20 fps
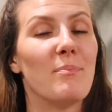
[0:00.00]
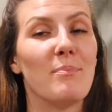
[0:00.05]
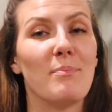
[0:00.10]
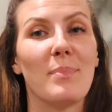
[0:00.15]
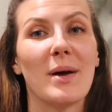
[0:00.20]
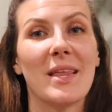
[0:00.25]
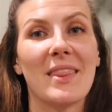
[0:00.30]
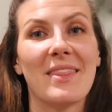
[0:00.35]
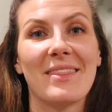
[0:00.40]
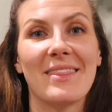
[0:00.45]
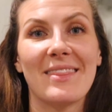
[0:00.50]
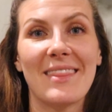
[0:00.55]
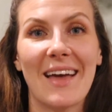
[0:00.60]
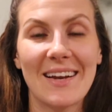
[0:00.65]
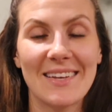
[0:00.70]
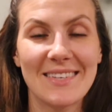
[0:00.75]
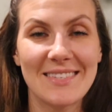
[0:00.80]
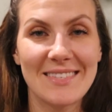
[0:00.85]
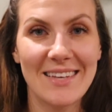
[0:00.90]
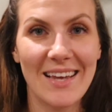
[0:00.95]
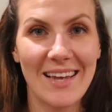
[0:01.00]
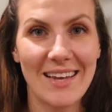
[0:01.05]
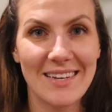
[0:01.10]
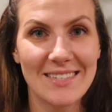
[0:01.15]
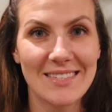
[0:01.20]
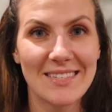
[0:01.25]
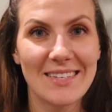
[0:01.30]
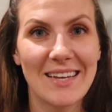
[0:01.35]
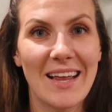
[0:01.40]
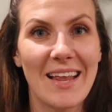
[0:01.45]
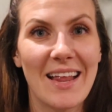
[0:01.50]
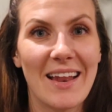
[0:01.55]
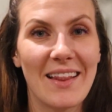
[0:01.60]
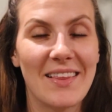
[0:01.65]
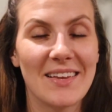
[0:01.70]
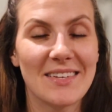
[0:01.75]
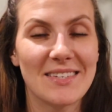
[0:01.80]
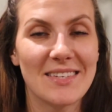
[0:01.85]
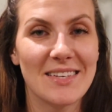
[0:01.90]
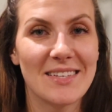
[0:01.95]
But that is it.
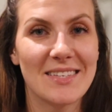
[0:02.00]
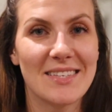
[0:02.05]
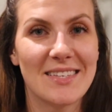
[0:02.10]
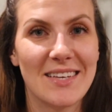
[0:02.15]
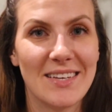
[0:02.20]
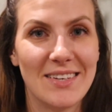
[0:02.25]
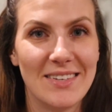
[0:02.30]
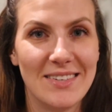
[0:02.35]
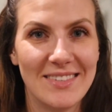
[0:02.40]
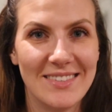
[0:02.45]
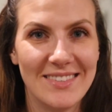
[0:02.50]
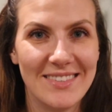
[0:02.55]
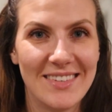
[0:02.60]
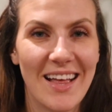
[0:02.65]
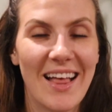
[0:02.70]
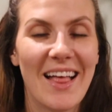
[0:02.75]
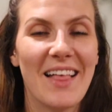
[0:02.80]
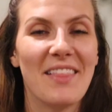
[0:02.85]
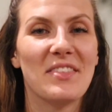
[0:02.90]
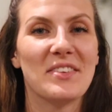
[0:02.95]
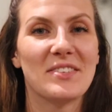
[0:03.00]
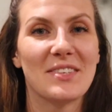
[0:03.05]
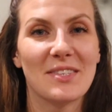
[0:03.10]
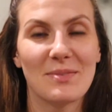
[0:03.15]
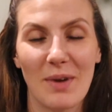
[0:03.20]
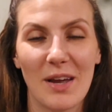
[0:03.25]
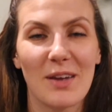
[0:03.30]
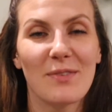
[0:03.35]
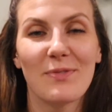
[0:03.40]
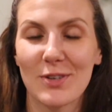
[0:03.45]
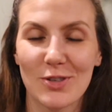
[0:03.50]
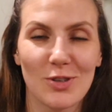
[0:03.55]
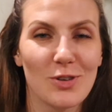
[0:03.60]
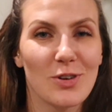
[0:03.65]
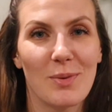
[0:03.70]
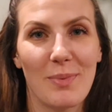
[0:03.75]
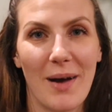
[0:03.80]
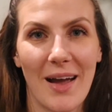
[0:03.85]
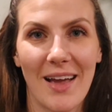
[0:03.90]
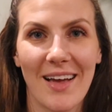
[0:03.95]
This is my official
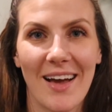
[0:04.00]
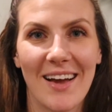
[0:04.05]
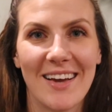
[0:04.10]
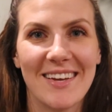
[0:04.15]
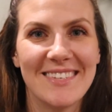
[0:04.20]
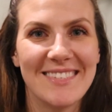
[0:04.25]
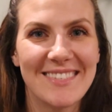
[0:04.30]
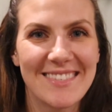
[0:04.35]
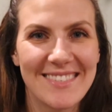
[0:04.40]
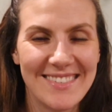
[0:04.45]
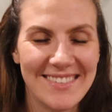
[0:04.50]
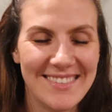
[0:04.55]
goodbye, guys.